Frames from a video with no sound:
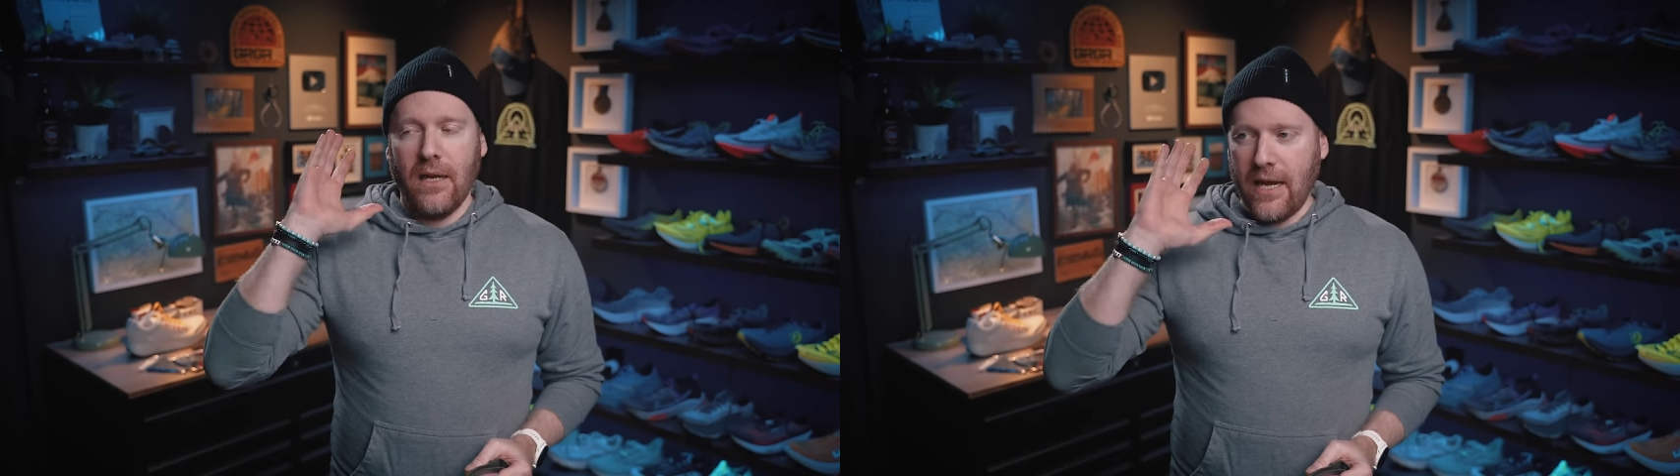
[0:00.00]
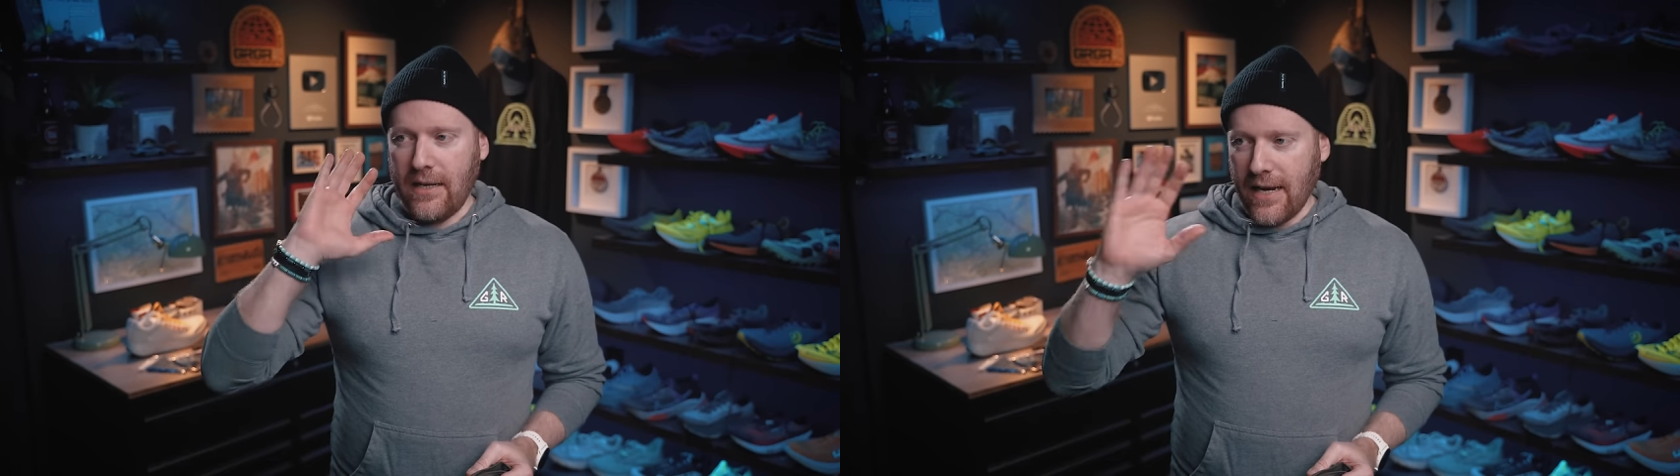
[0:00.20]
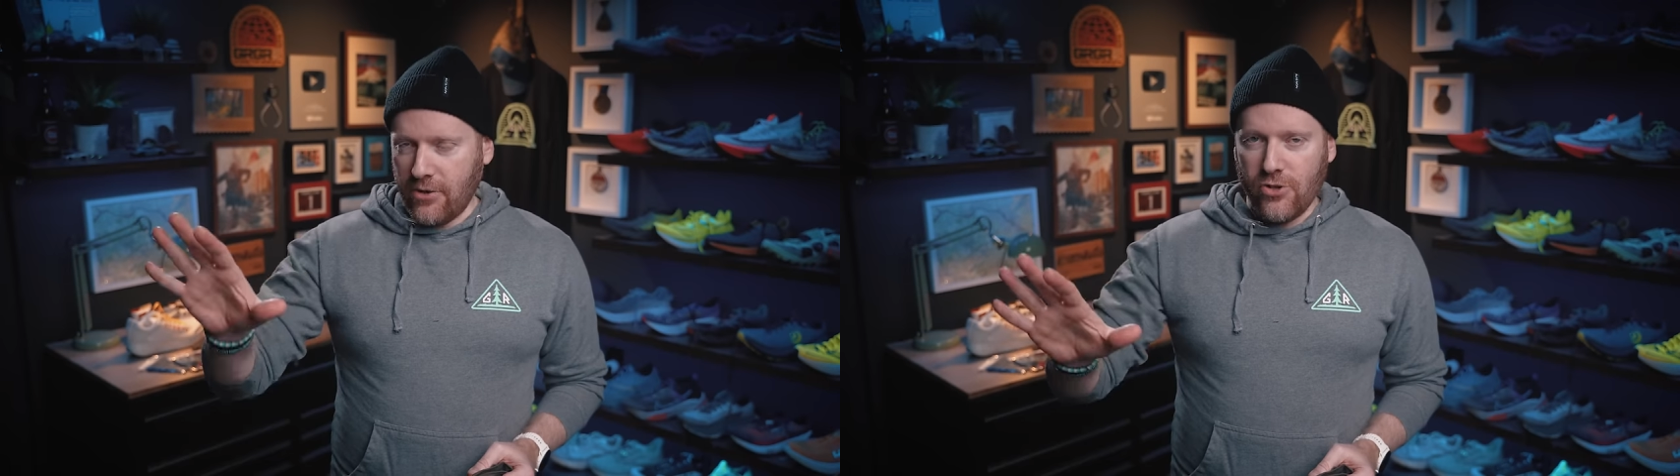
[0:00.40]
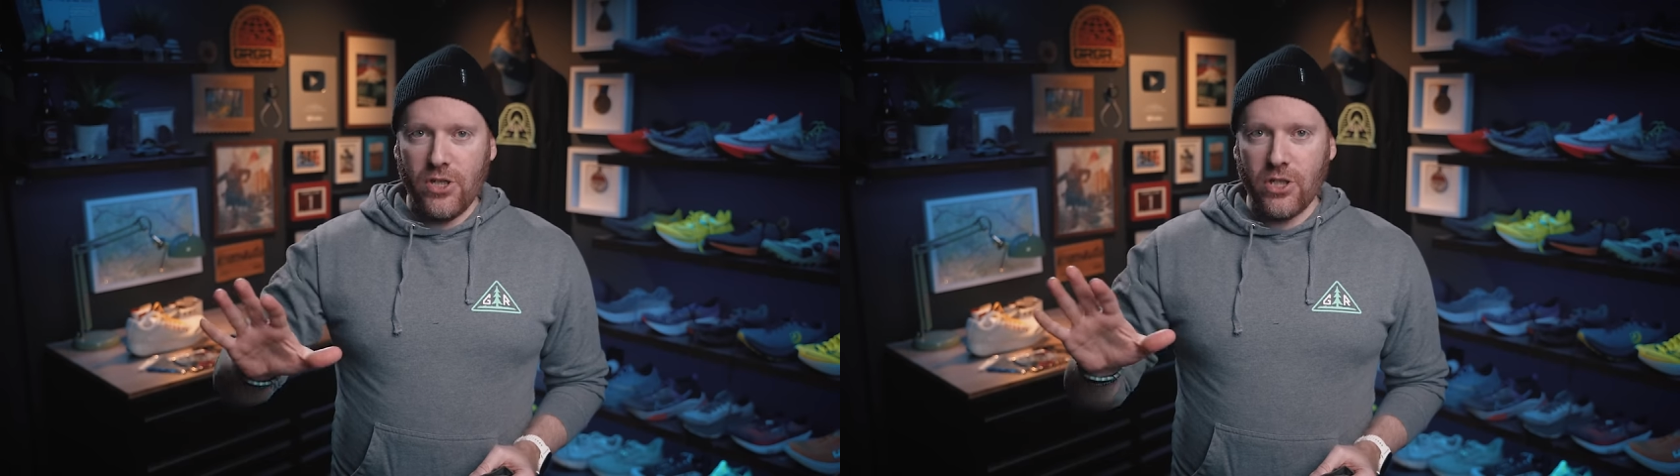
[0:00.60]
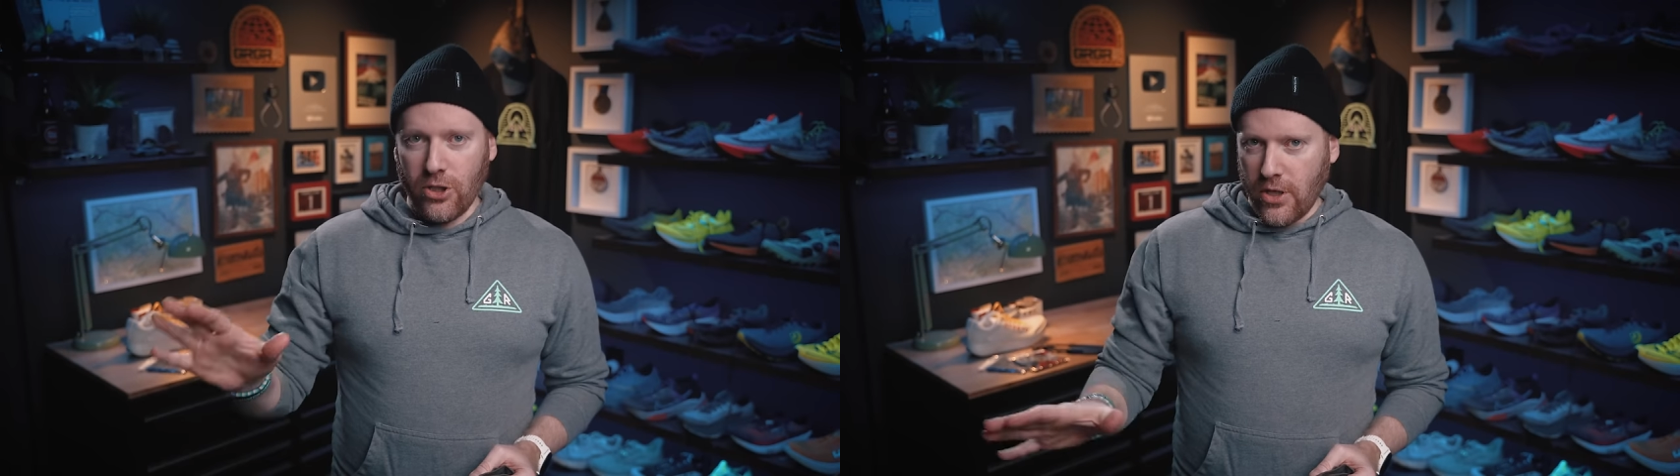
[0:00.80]
and
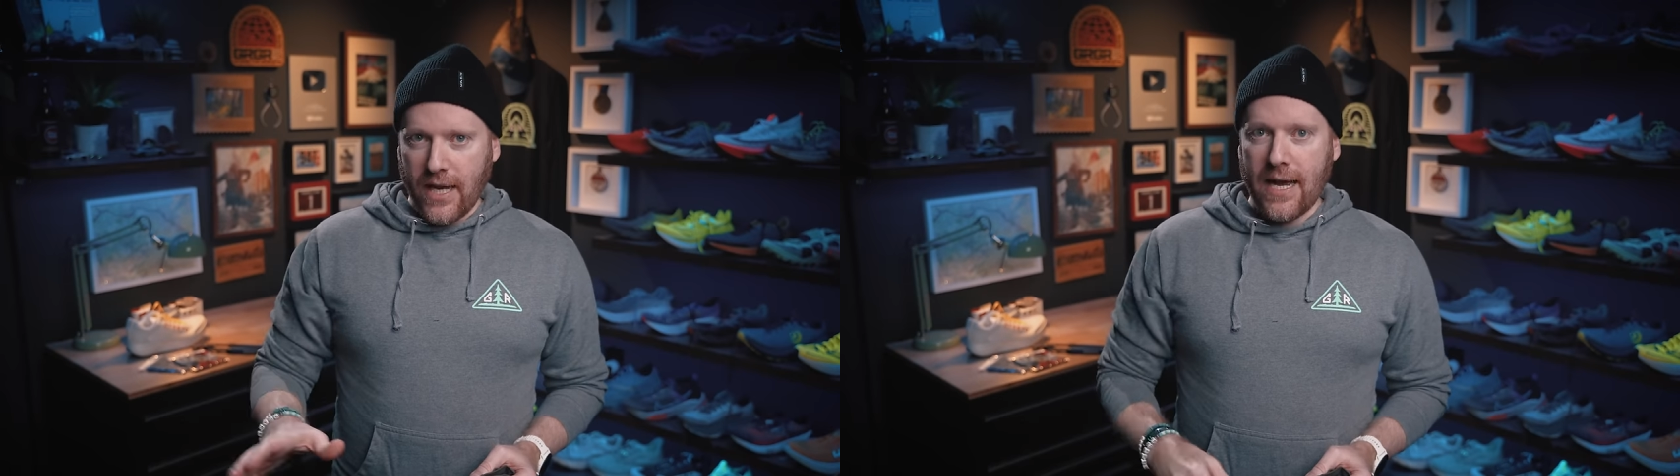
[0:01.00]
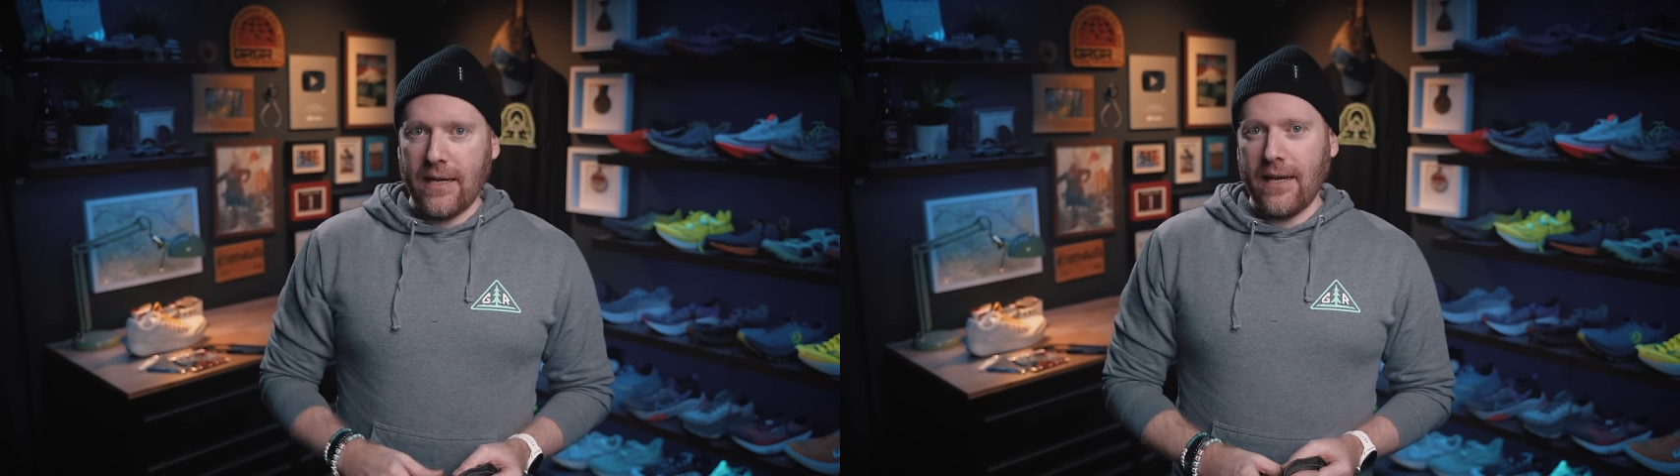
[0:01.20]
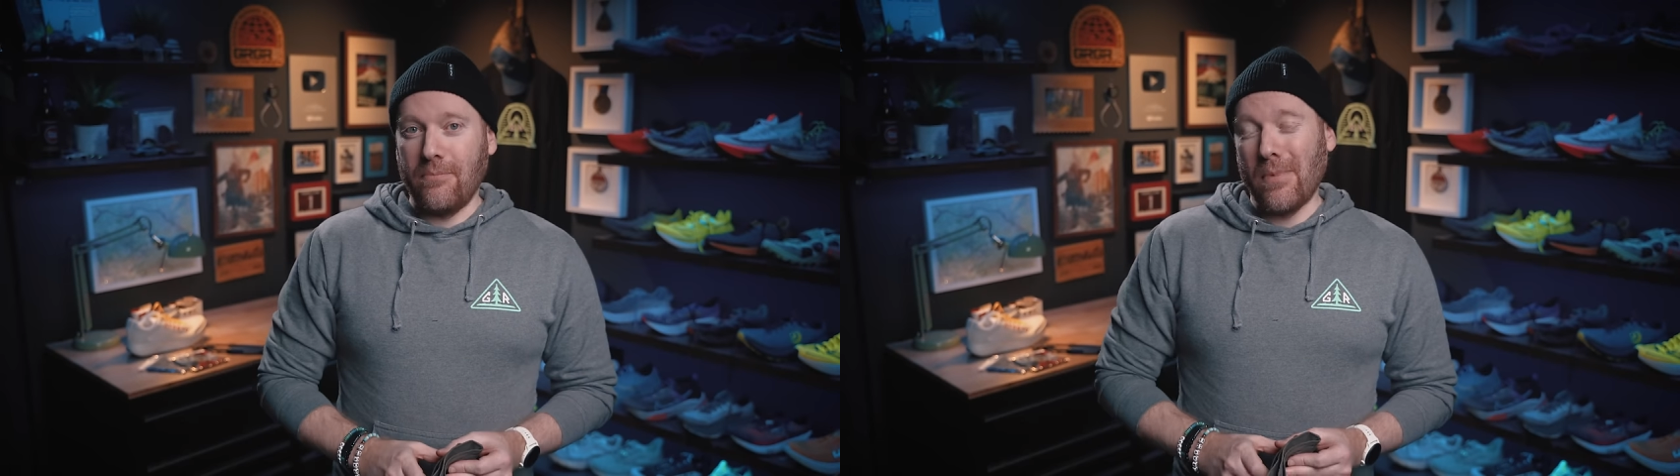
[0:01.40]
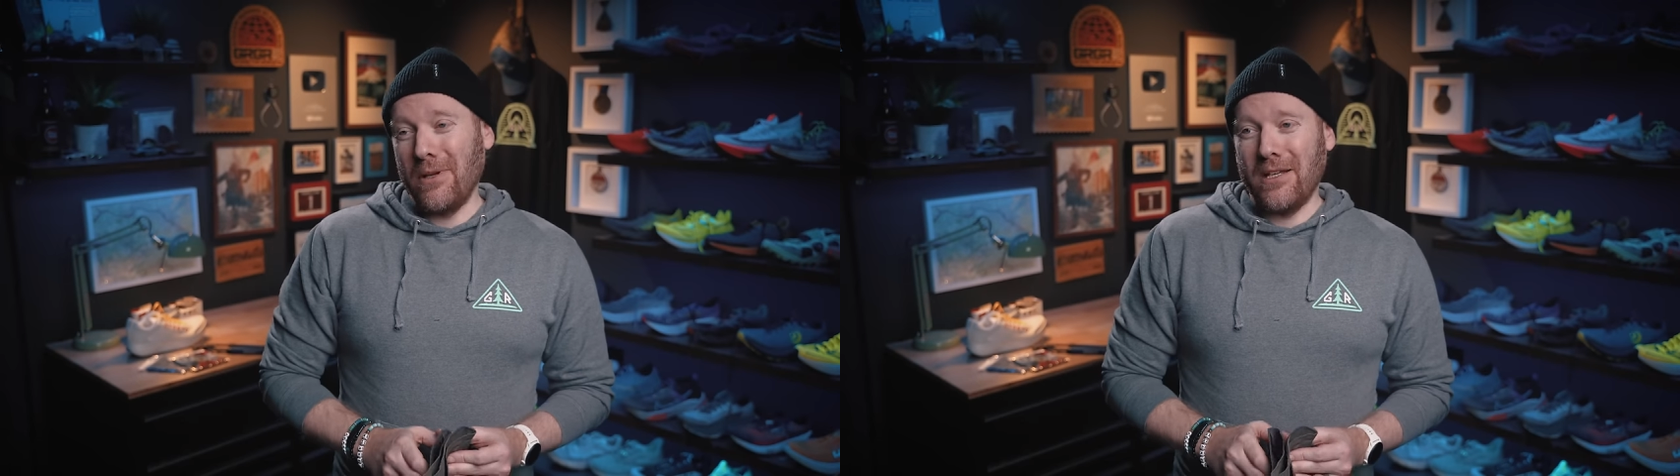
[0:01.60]
energy to look at and maybe